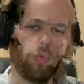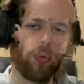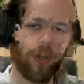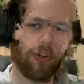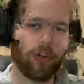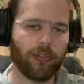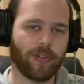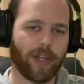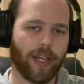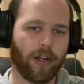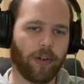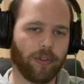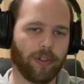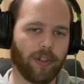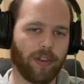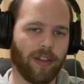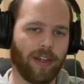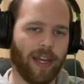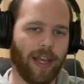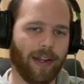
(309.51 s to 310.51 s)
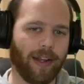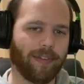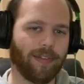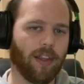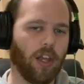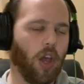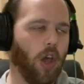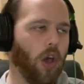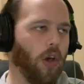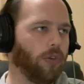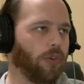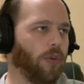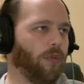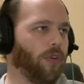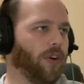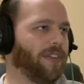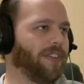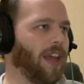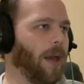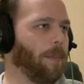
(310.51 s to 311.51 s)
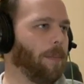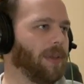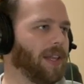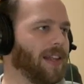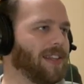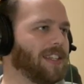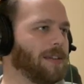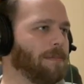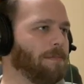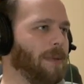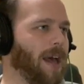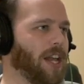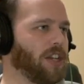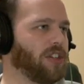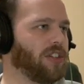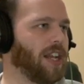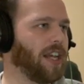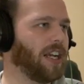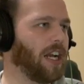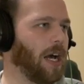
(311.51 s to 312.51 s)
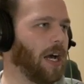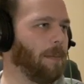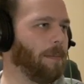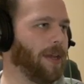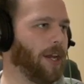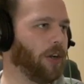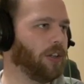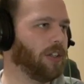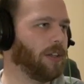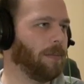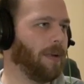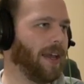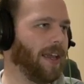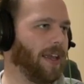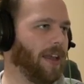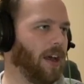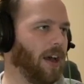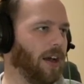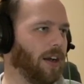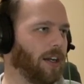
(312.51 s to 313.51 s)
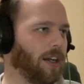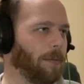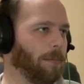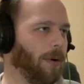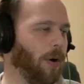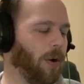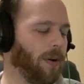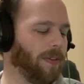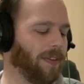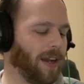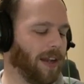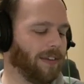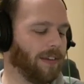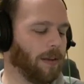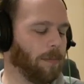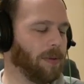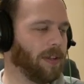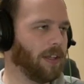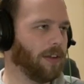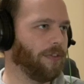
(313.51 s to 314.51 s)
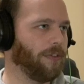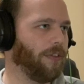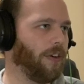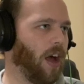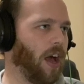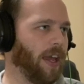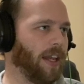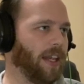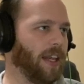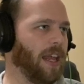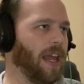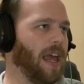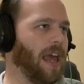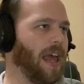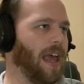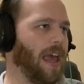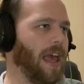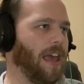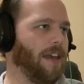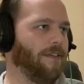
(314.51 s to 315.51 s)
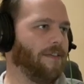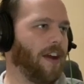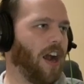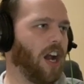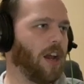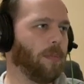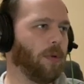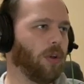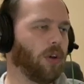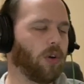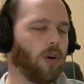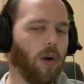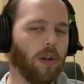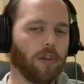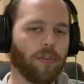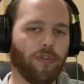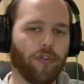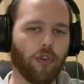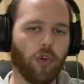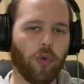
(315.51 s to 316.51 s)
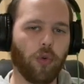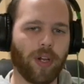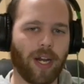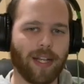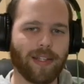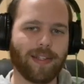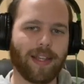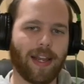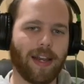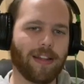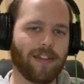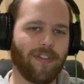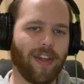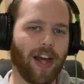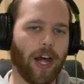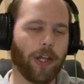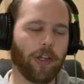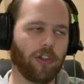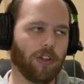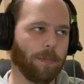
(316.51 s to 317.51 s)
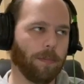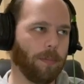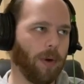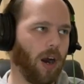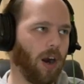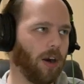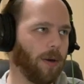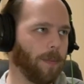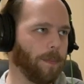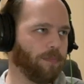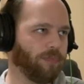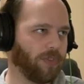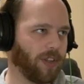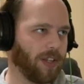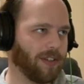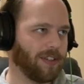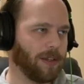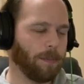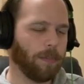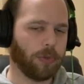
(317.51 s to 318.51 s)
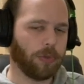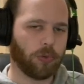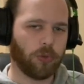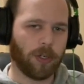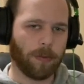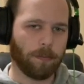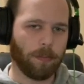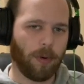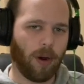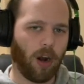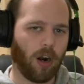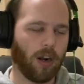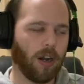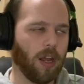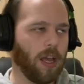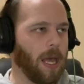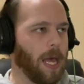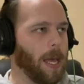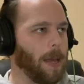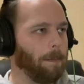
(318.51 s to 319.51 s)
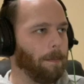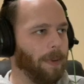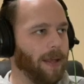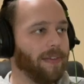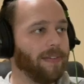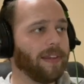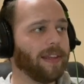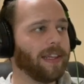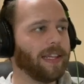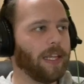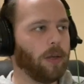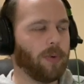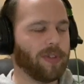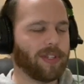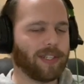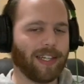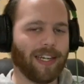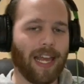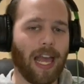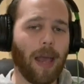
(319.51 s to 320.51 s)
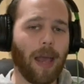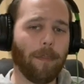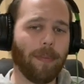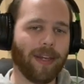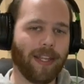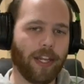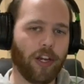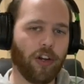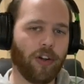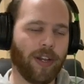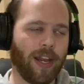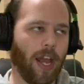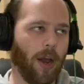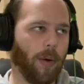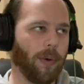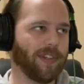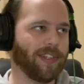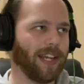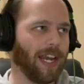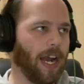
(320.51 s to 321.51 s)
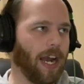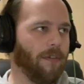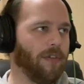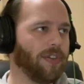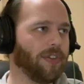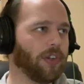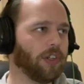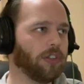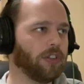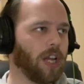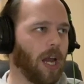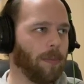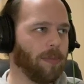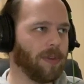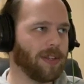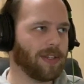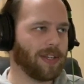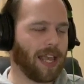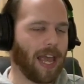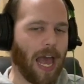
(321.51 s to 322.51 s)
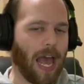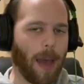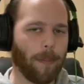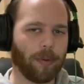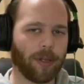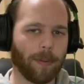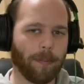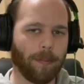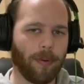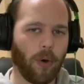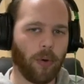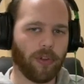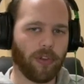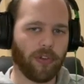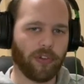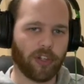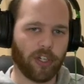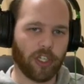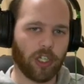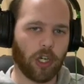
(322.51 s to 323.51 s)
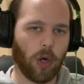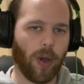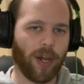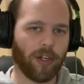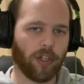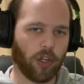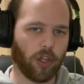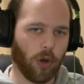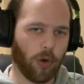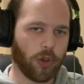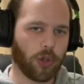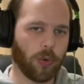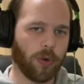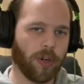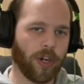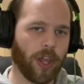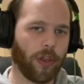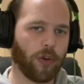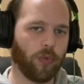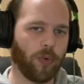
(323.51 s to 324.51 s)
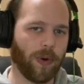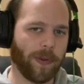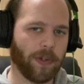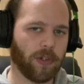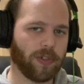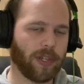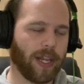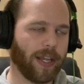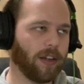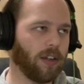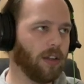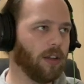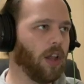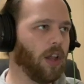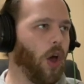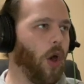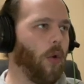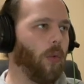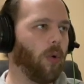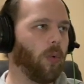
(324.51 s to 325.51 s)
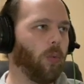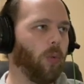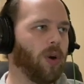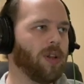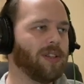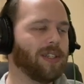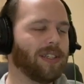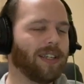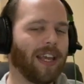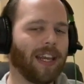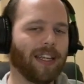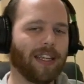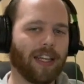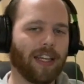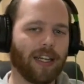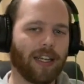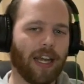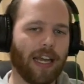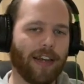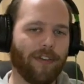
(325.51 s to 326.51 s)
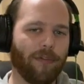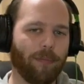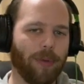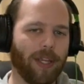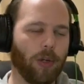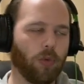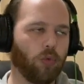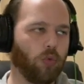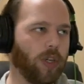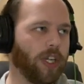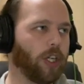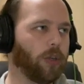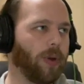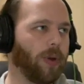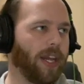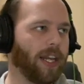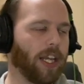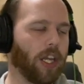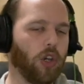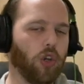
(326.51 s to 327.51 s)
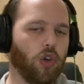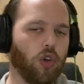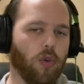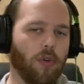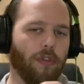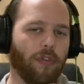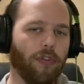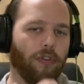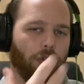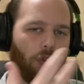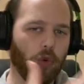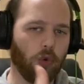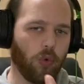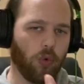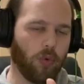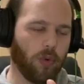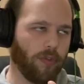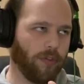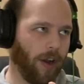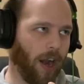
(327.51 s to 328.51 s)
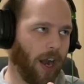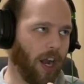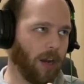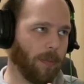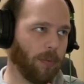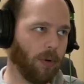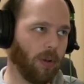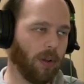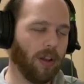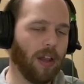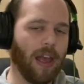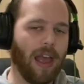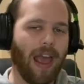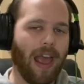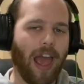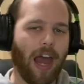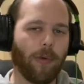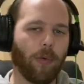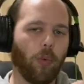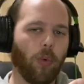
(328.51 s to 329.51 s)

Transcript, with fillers: render cycle to the next. So for example, let's imagine I come here to my component and I simply define a variable called foo and I set its value to bar, a simple string bar. Basically, what's going to happen here now is every single time this app component is going to go ahead and go through another render cycle, we're once again going to kind of be recreating a new foo variable, and we're